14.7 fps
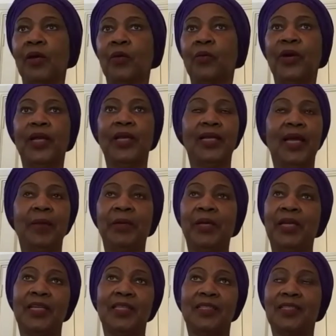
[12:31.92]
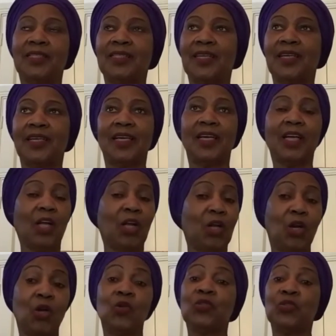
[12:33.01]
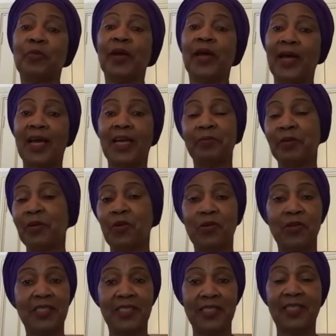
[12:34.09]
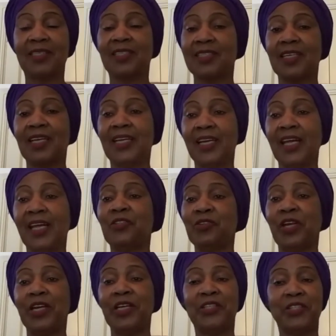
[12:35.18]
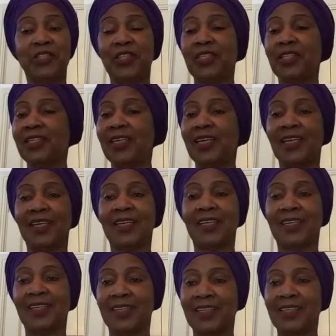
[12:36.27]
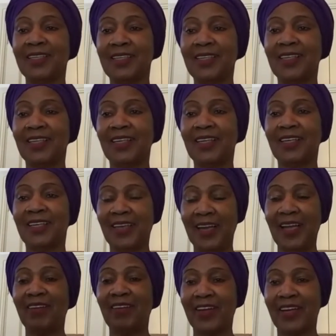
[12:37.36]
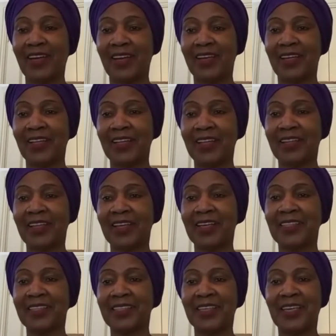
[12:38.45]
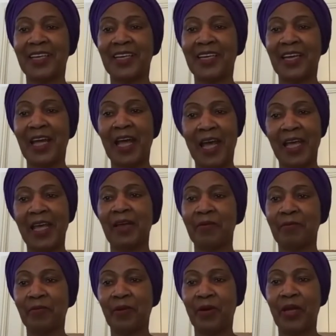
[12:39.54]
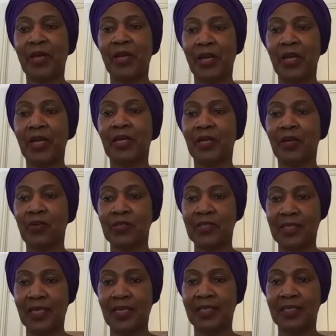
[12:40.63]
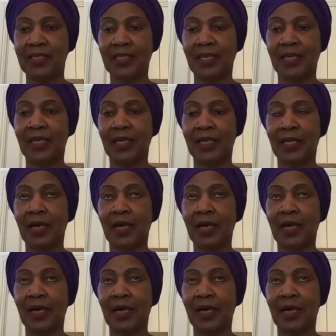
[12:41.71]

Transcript: Well, I mean, it's uh, close to my heart because it's in education. Uh, an area that uh, I am uh, uh, concerned uh,